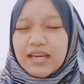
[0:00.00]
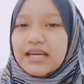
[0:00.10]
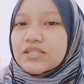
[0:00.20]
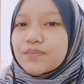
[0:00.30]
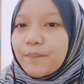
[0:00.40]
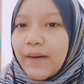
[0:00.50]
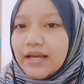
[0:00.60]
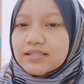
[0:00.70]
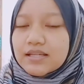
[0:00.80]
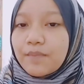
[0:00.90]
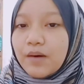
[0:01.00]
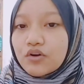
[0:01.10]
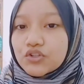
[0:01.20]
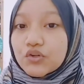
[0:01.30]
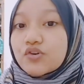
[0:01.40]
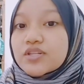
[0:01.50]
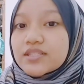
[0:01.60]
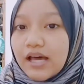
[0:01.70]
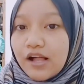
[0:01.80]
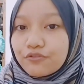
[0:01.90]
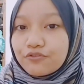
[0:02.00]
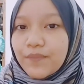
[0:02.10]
aspects about yourself